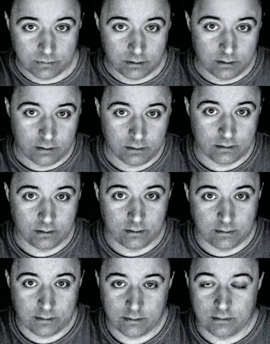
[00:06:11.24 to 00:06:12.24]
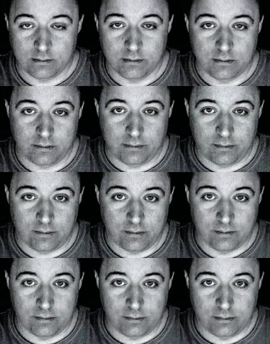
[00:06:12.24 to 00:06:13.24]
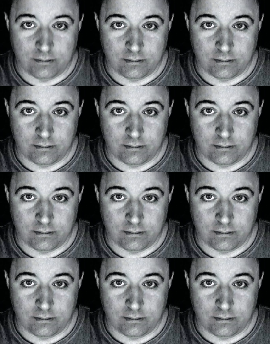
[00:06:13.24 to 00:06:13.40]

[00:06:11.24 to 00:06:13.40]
(silence)